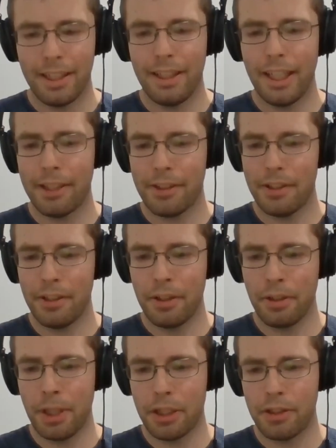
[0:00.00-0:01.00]
Yes, that's a
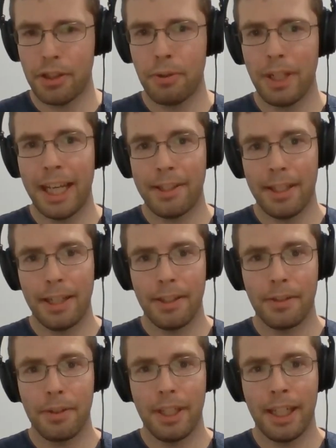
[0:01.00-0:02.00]
good question. So
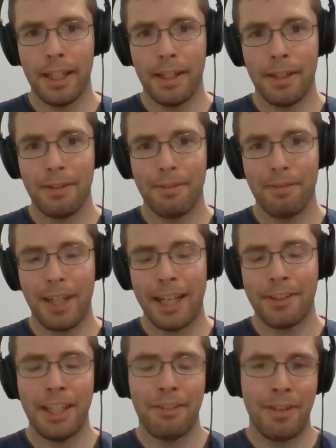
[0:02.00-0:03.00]
SDSS
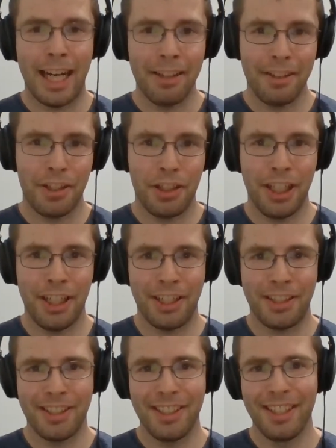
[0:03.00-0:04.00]
has the advantage
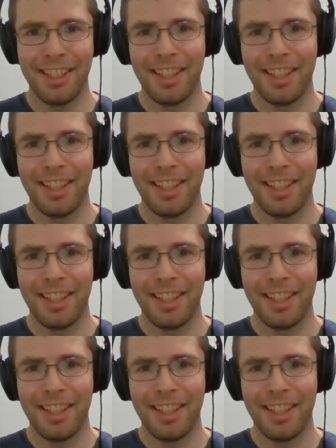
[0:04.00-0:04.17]
here